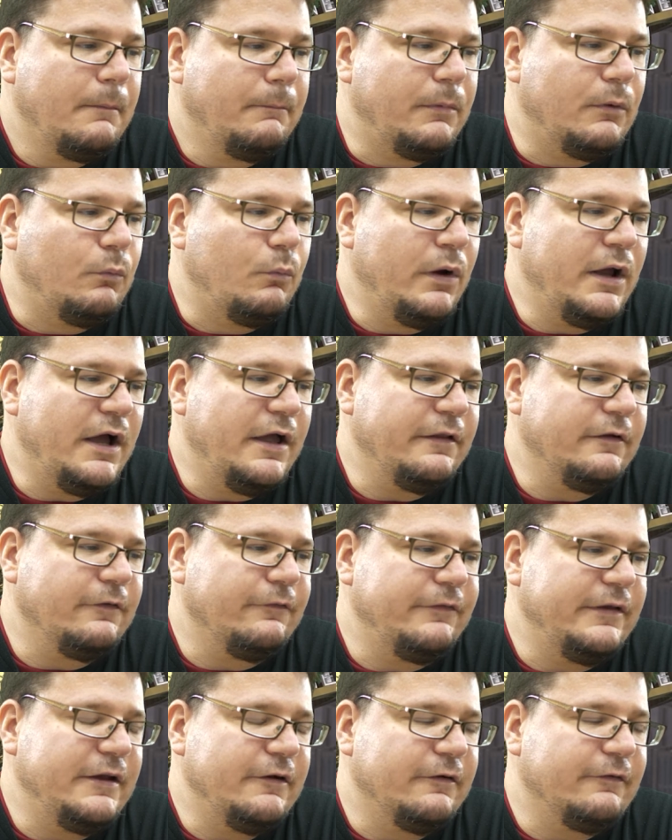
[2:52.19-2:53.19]
But what other
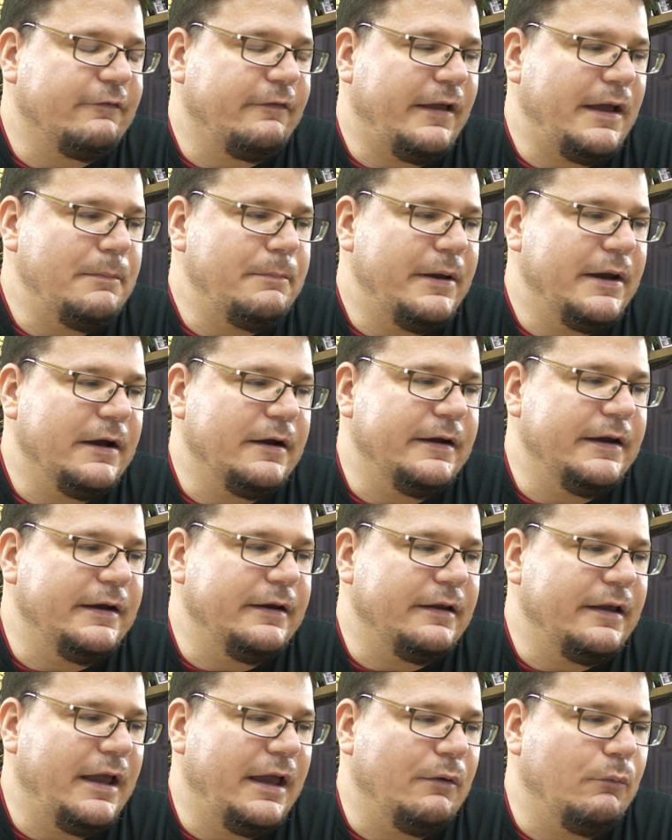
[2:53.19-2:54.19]
secrets lie buried,